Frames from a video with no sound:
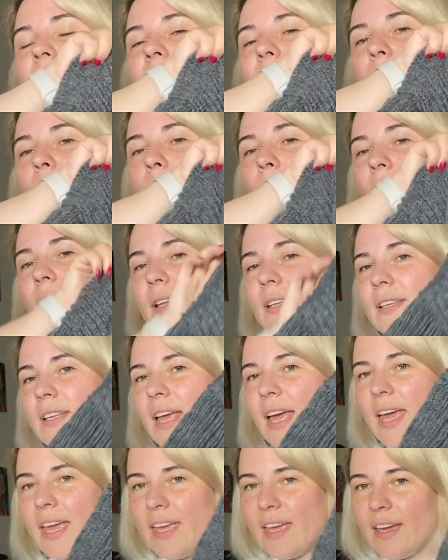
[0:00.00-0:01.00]
one
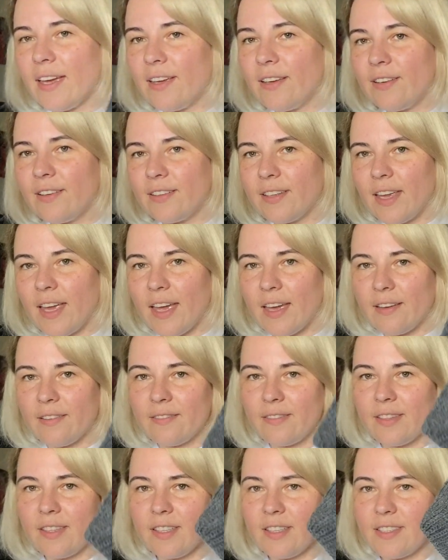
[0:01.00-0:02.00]
day I'm gonna
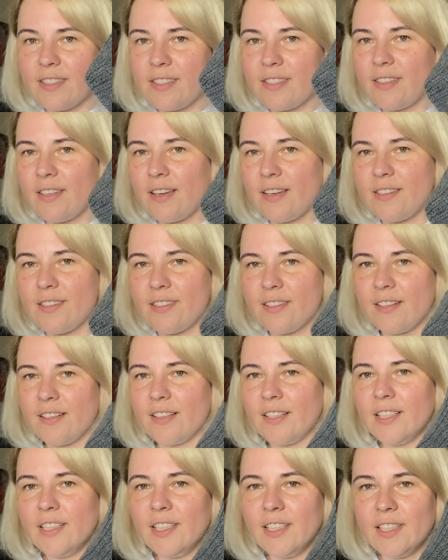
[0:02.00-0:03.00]
have this nice
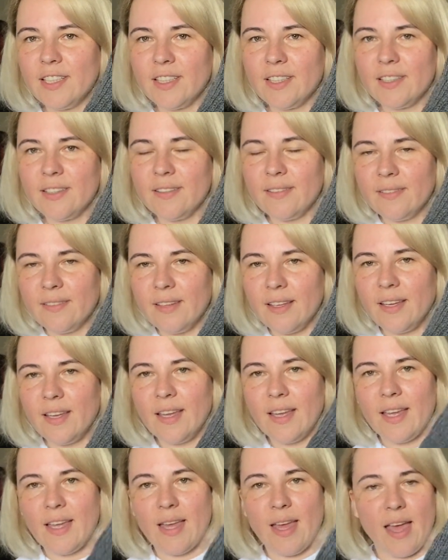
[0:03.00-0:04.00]
cardigan.
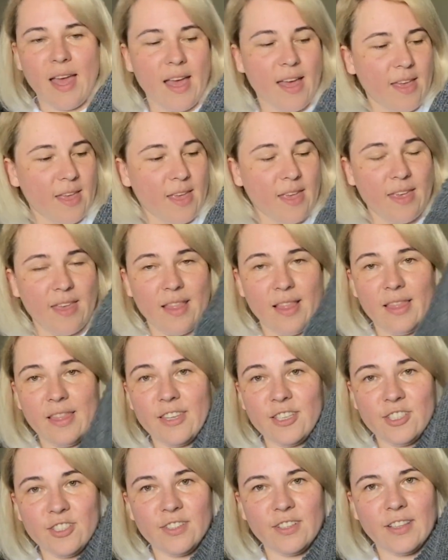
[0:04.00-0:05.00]
I
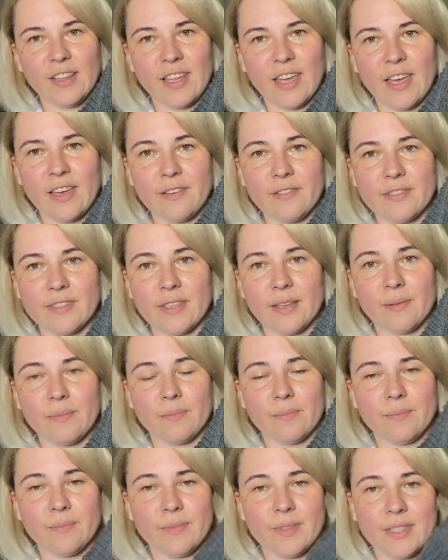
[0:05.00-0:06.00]
literally have
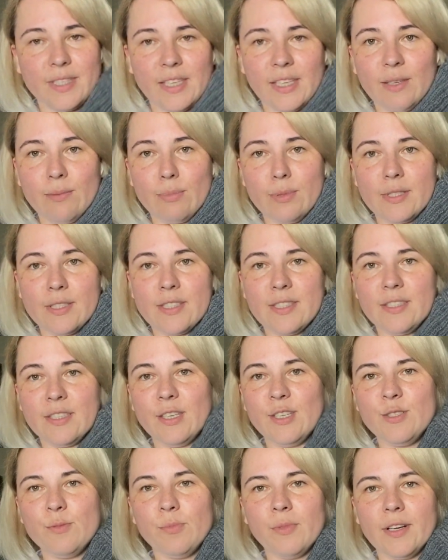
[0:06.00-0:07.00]
some thing with
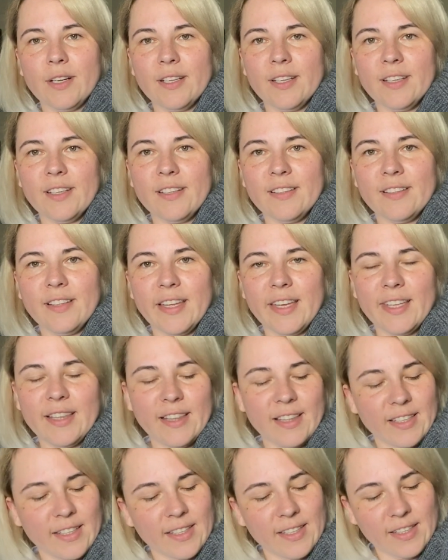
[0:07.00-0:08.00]
Stitch Market
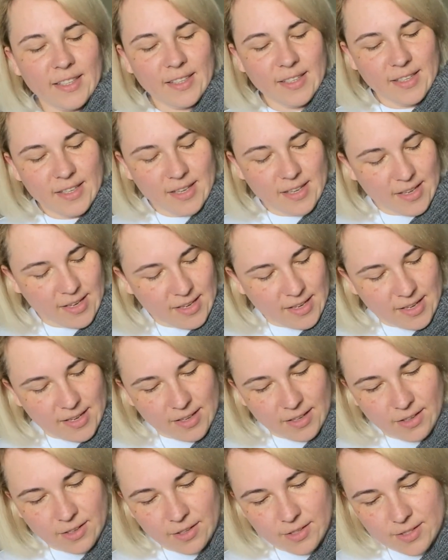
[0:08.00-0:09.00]
lately,
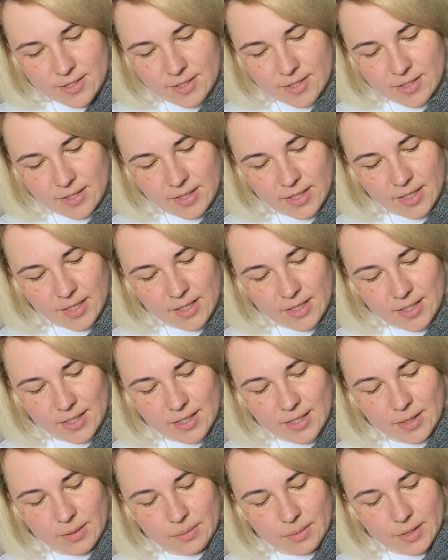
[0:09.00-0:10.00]
because here
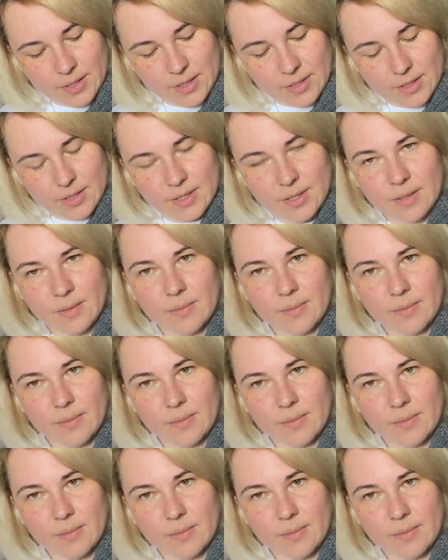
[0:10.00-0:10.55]
I was